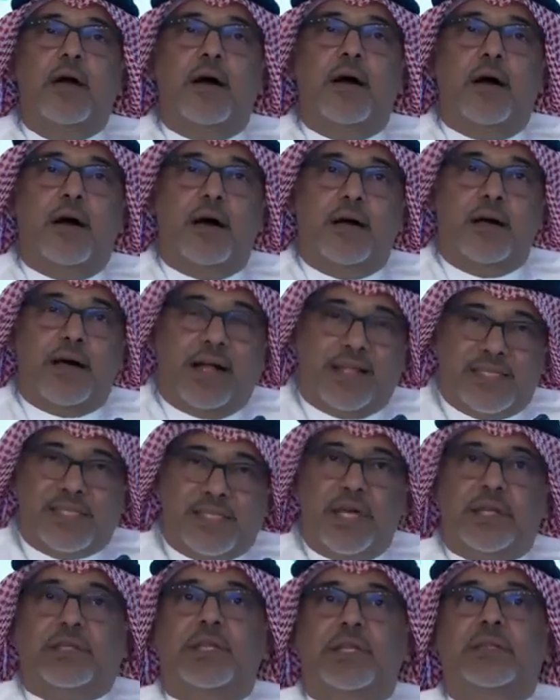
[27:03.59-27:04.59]
at
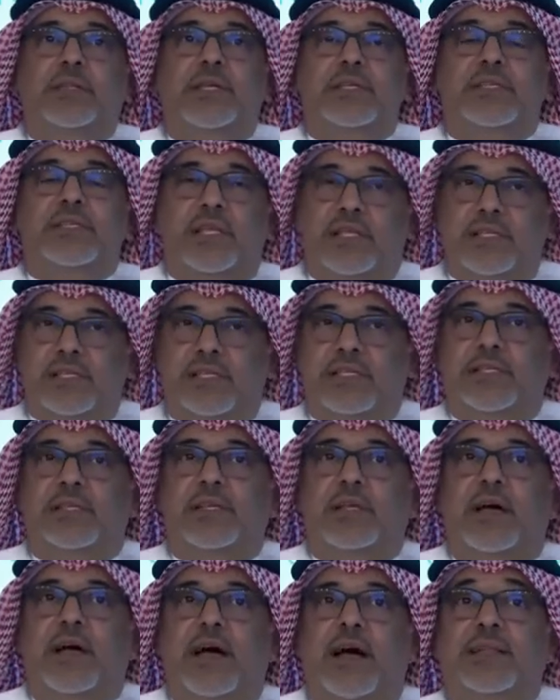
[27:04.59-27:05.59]
certain
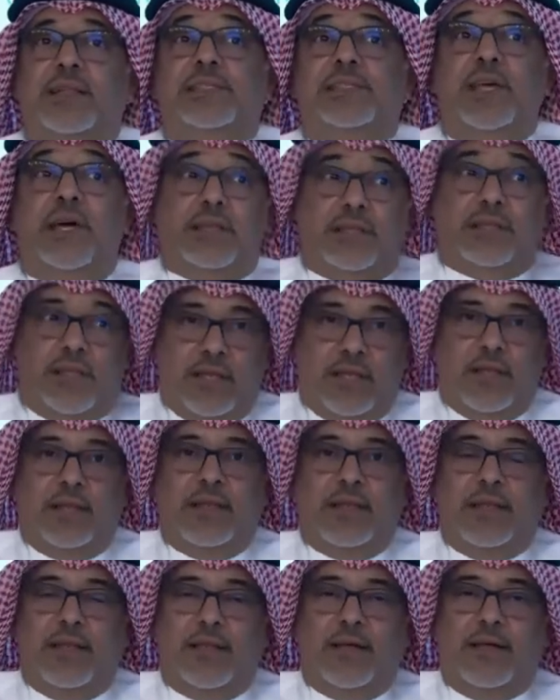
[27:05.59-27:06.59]
distance, at
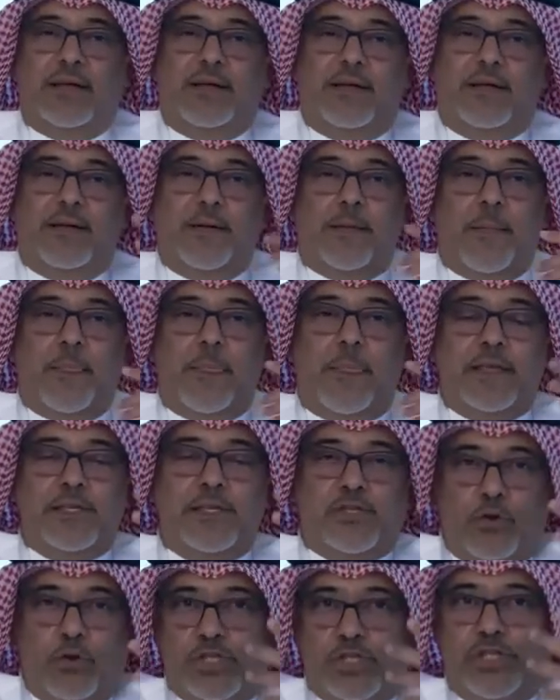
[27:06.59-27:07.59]
certain
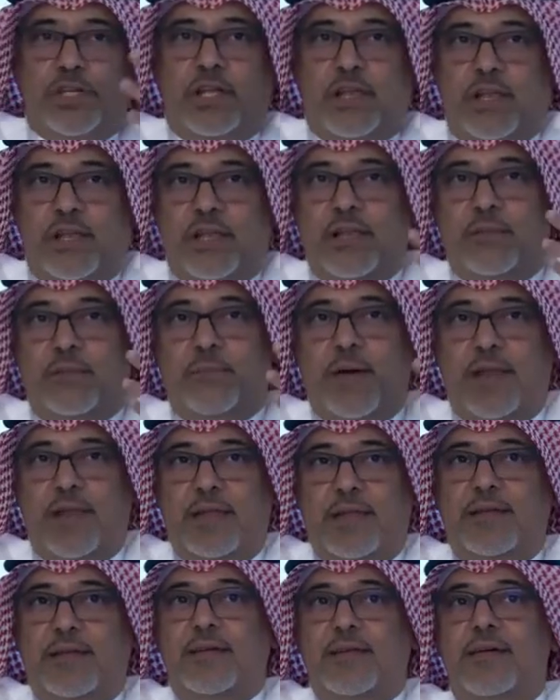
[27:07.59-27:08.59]
social
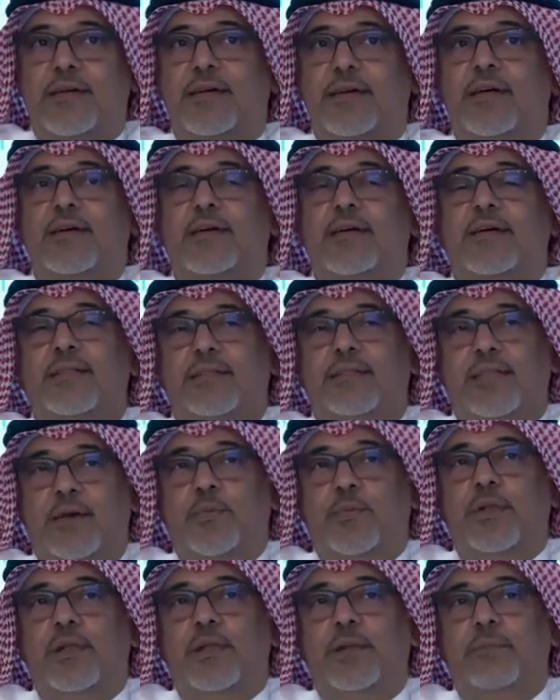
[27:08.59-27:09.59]
barrier, they
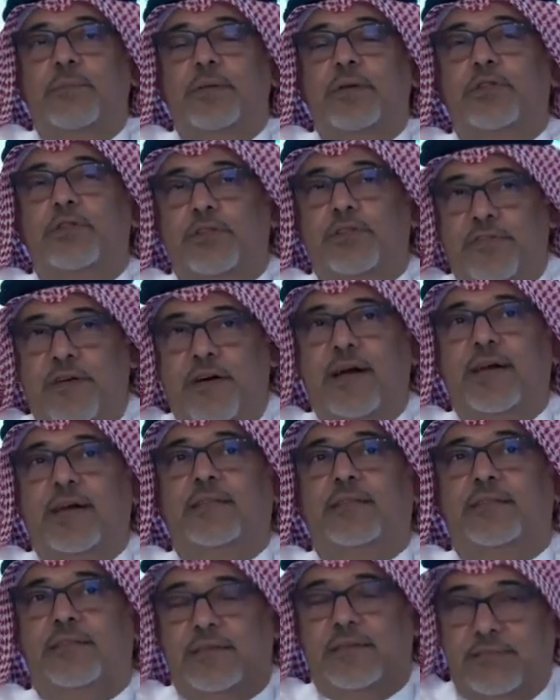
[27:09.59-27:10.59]
will be notified
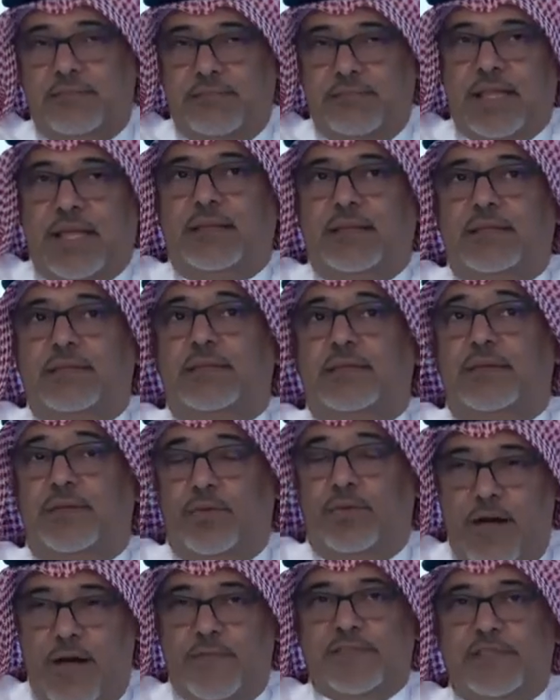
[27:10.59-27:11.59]
that
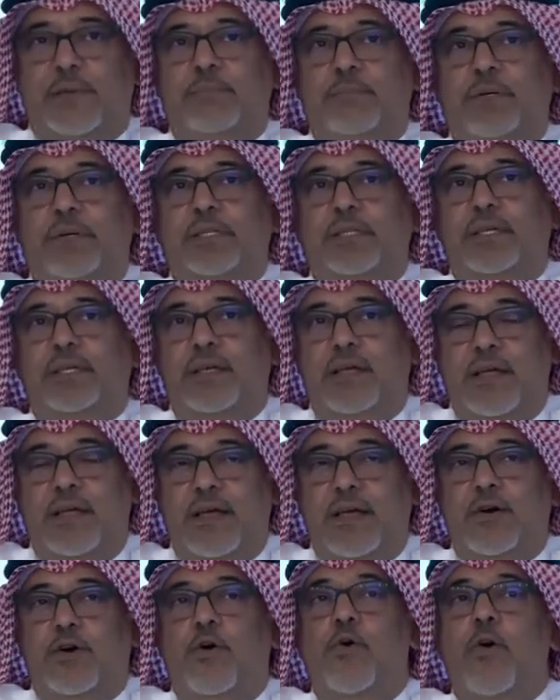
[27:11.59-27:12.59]
you have somebody
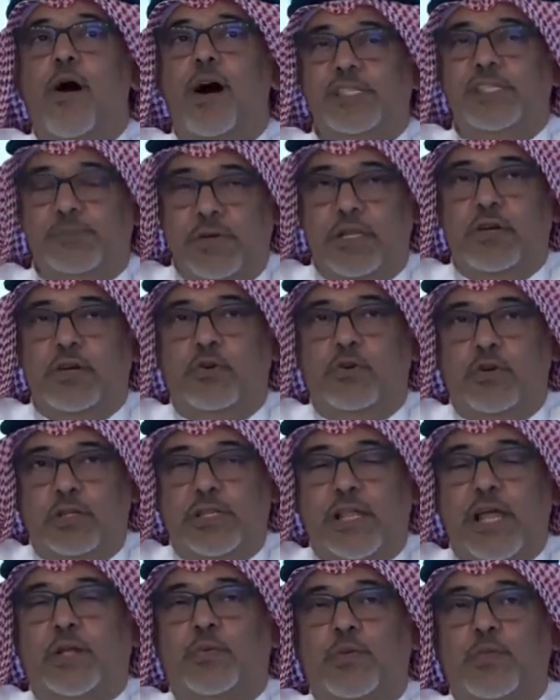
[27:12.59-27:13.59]
who has been in
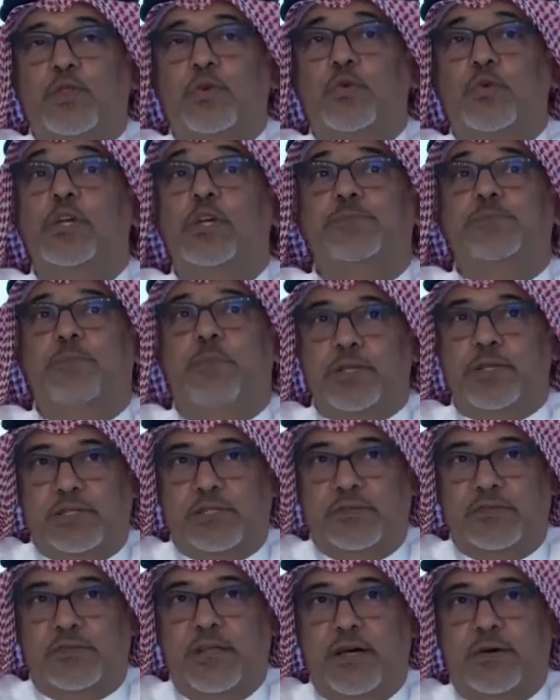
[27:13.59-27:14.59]
contact with you who is
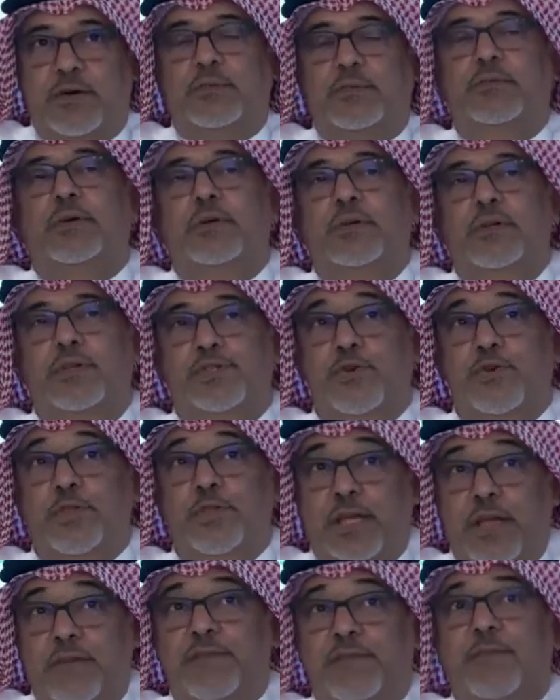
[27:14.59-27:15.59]
positive now. So they
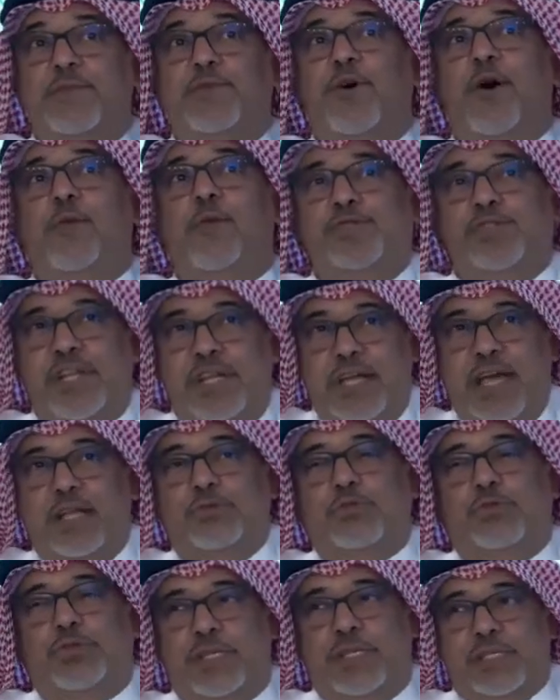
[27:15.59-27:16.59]
give them the option again
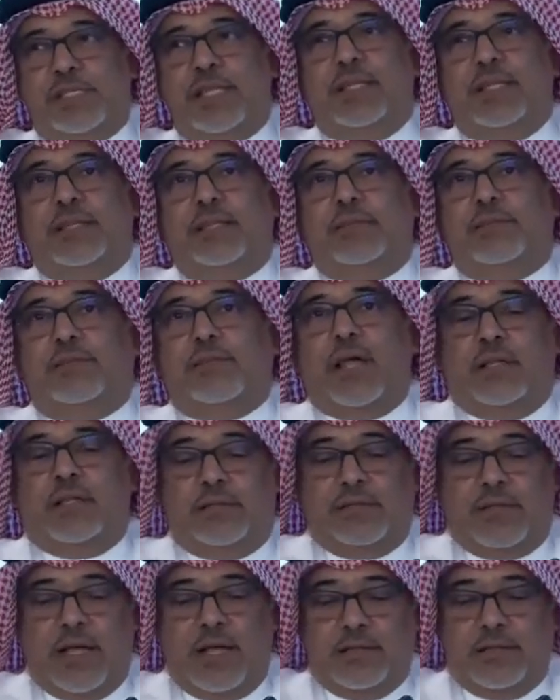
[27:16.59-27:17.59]
to test and
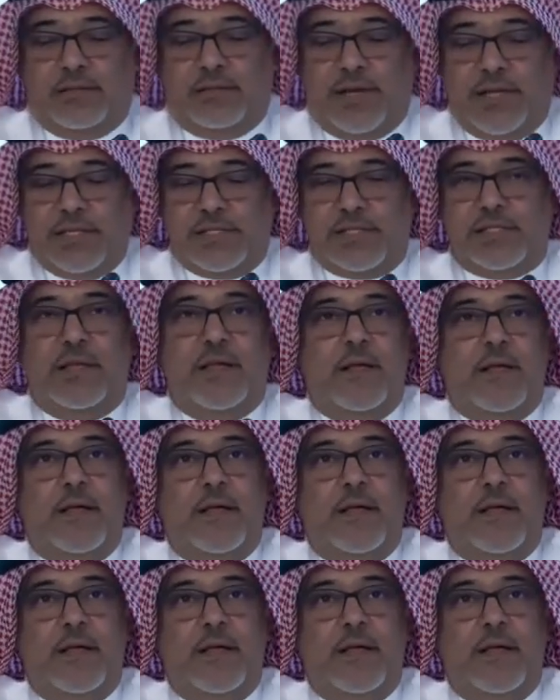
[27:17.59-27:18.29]
trace.